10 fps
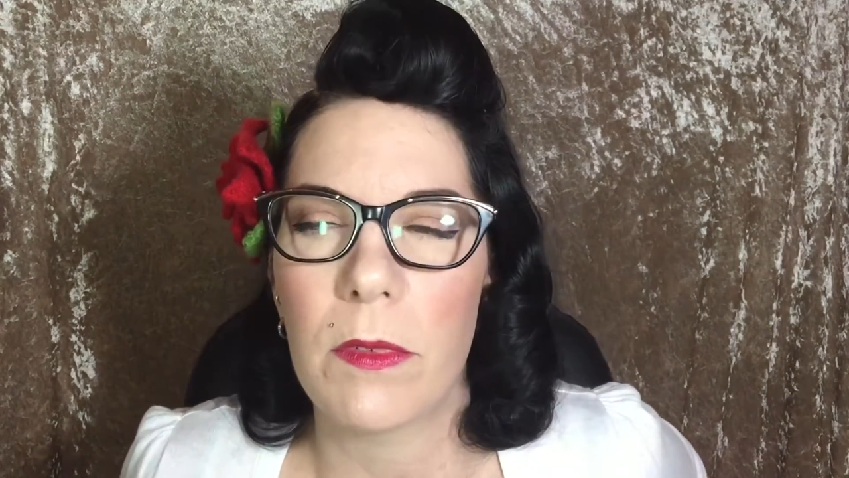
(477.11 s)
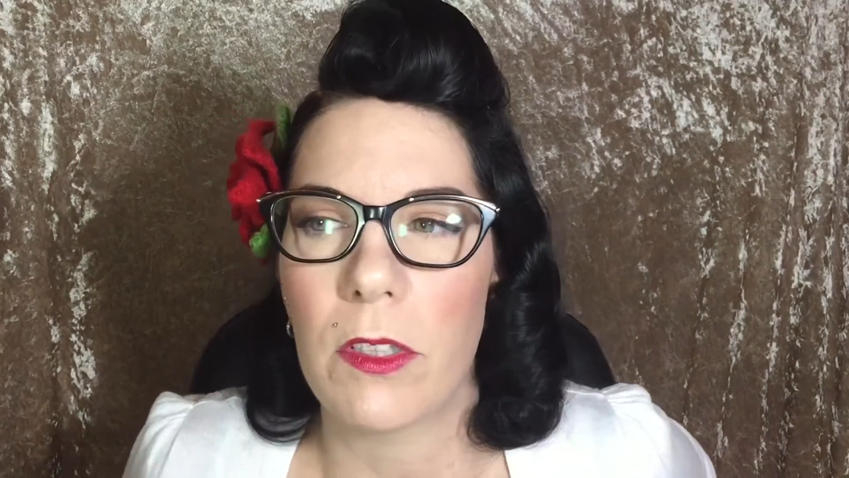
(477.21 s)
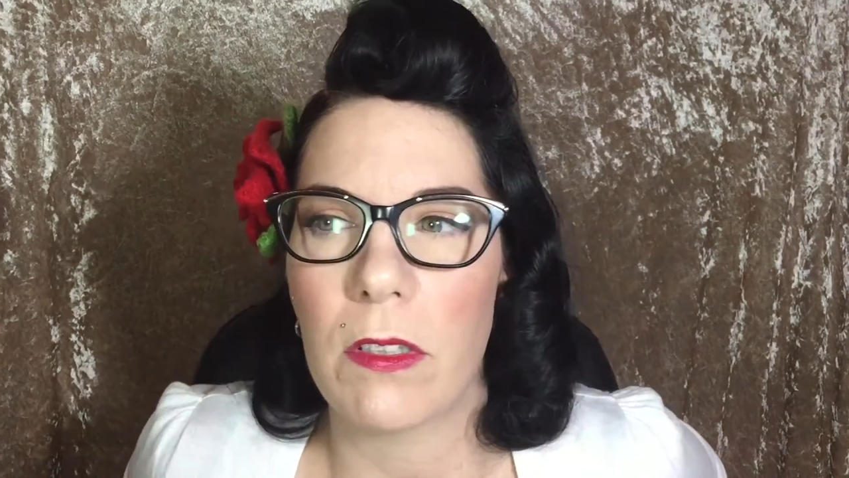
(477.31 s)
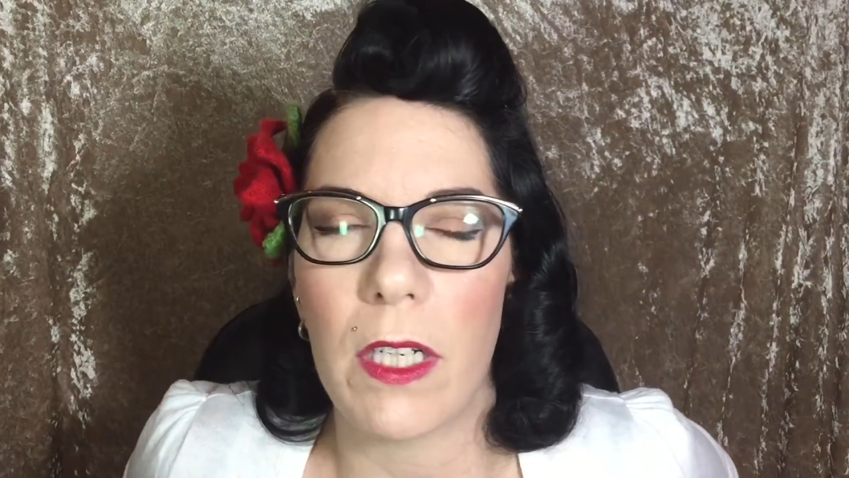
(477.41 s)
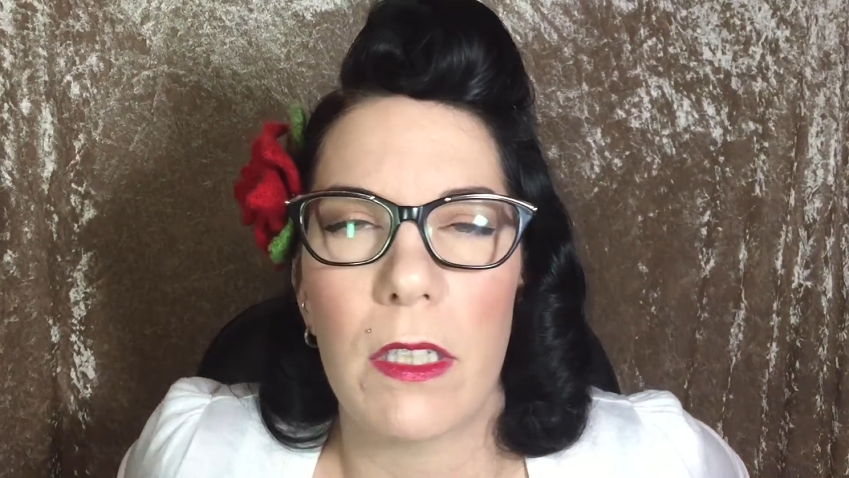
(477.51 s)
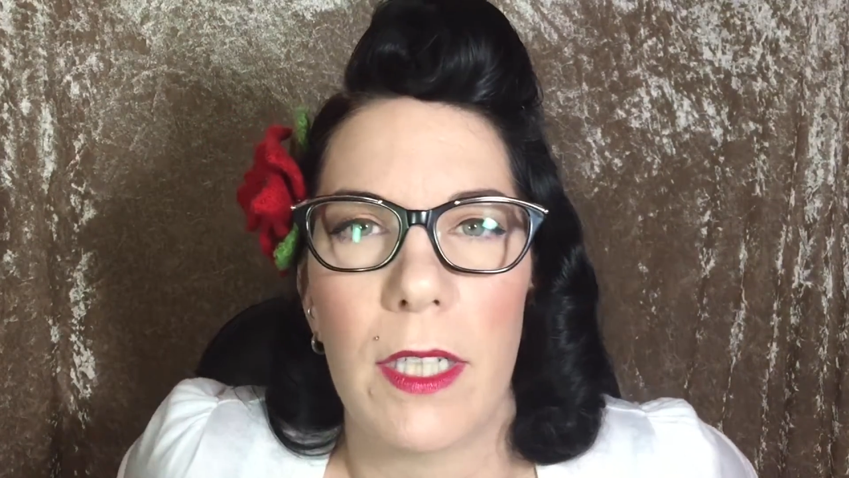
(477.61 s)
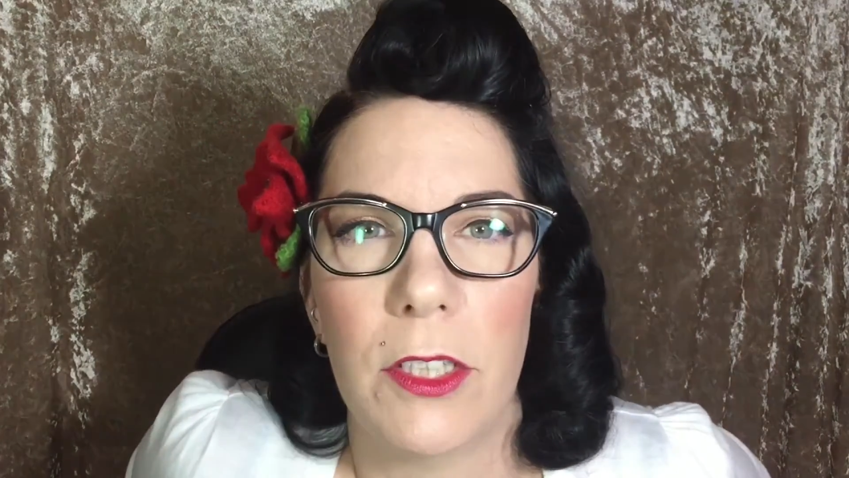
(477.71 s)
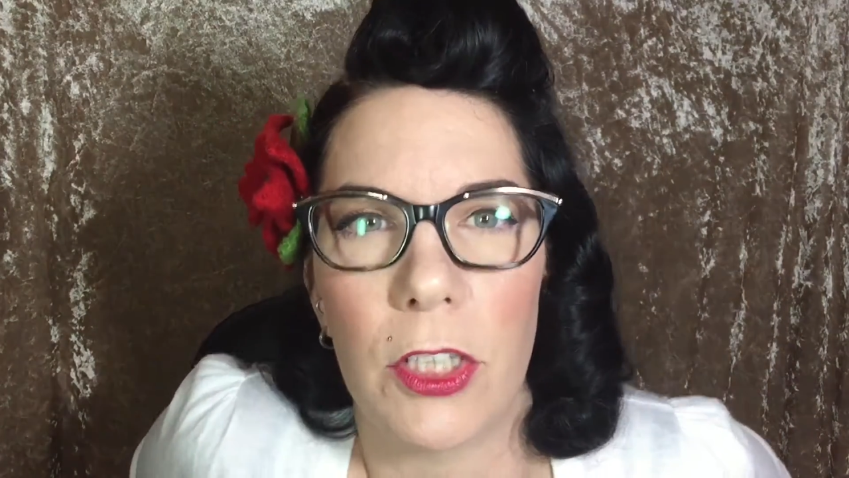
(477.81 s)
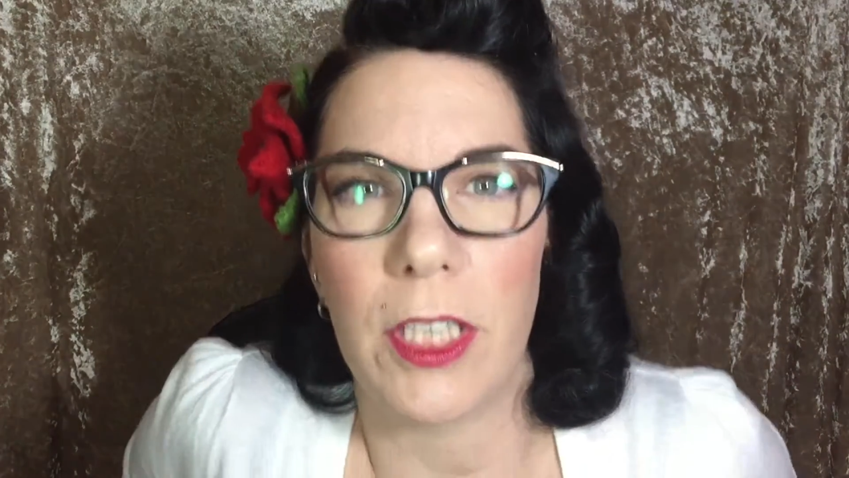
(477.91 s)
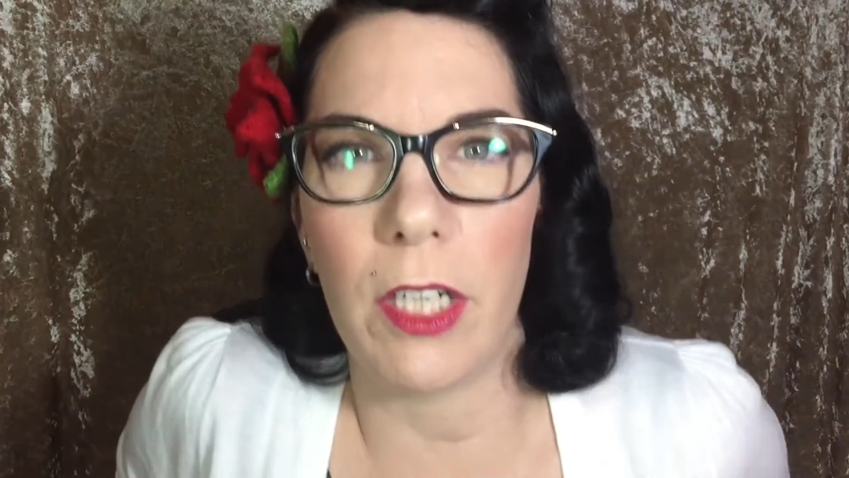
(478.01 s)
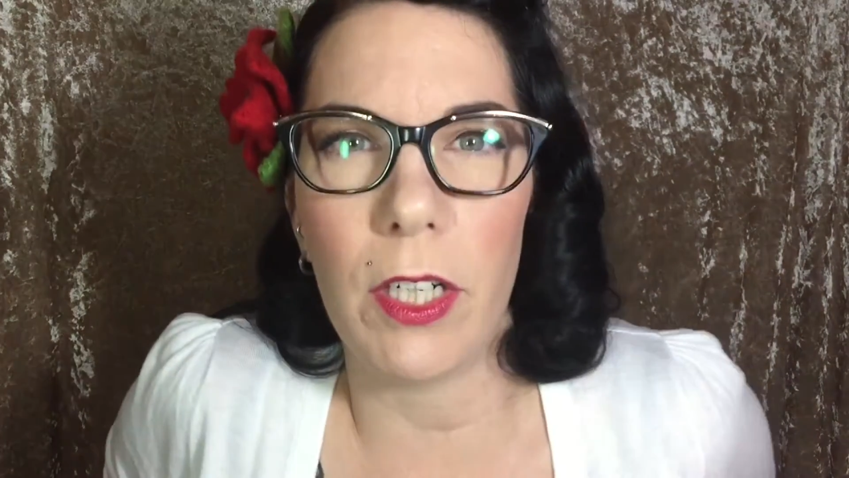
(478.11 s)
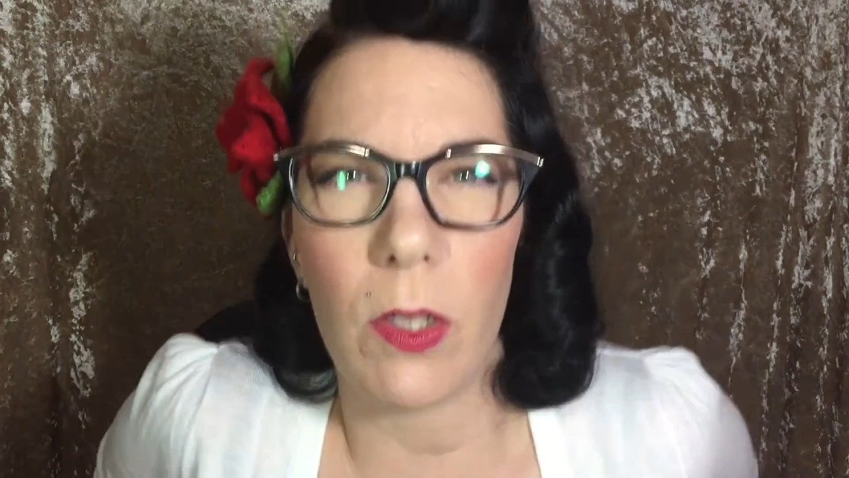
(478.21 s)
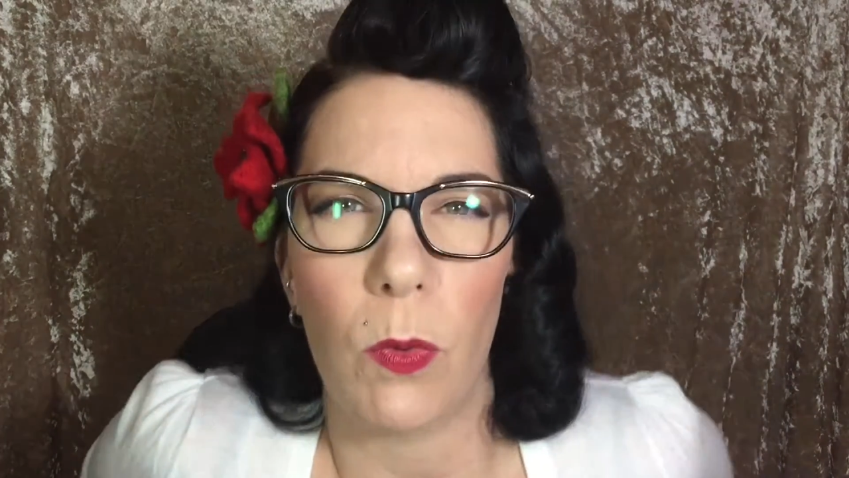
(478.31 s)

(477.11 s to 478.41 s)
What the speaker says: just kind of like generic